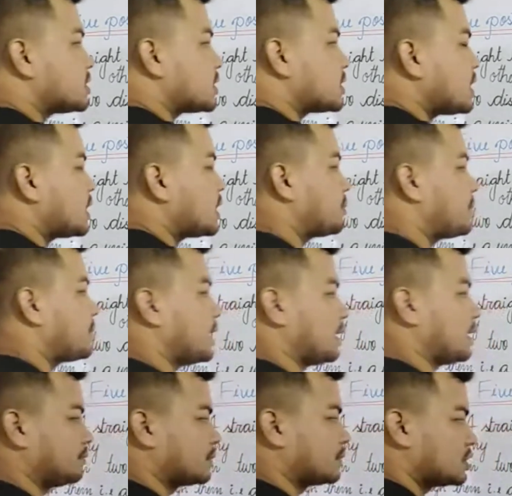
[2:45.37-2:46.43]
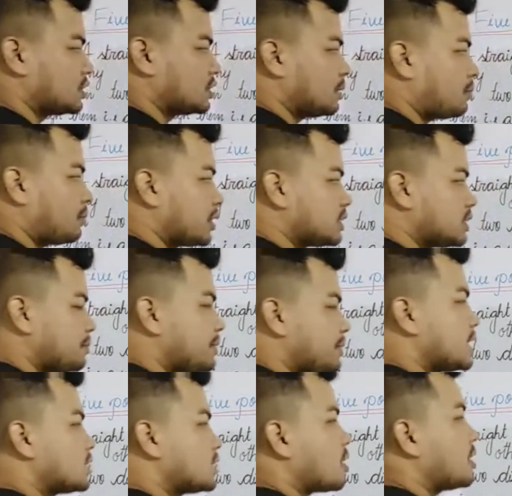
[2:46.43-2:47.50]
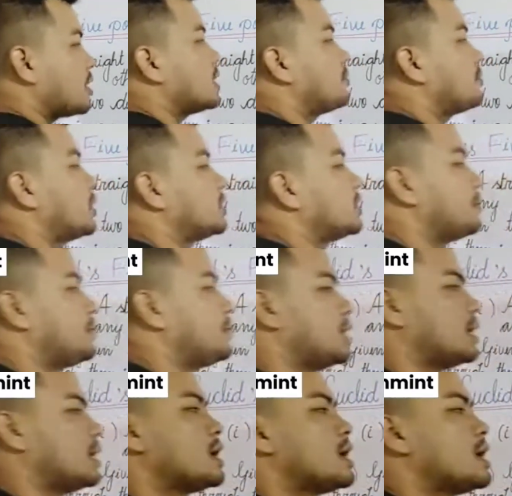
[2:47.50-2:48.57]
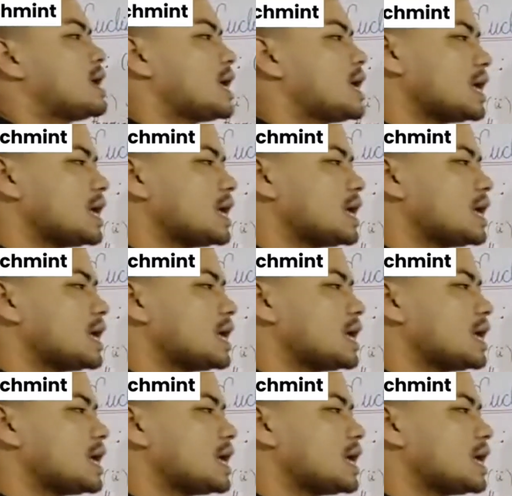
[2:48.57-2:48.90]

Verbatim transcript: kak period. She's a points and period, sorry, the points and period. Any